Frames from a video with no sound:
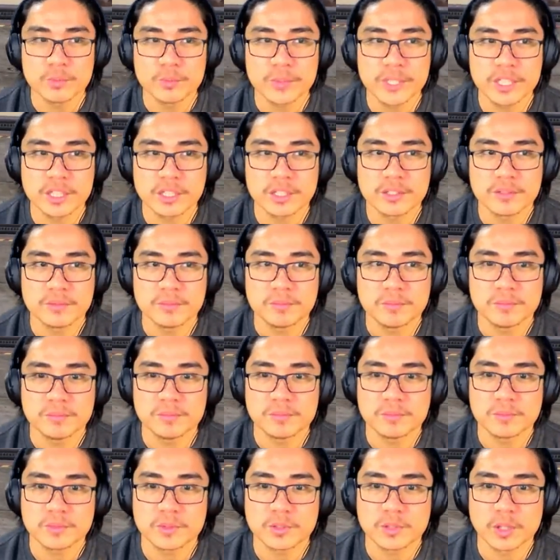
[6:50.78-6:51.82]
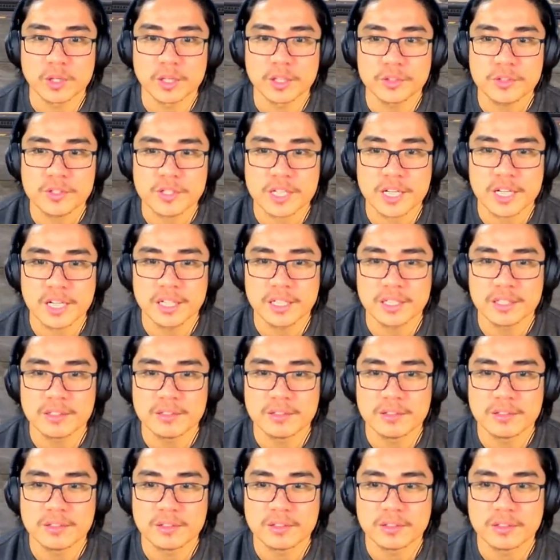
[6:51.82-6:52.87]
we could go other side. Right,
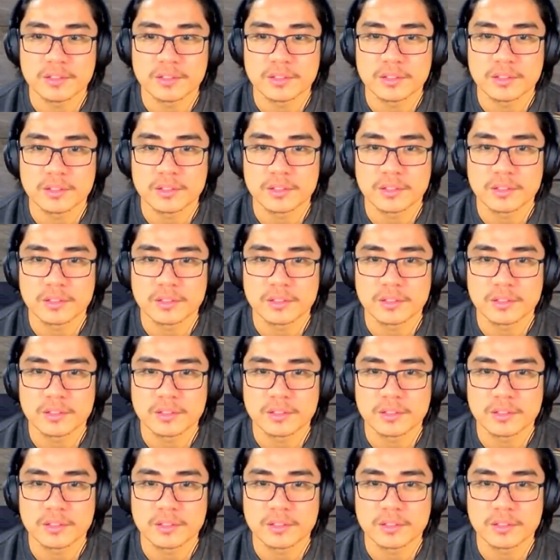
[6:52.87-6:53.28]
who need, who needs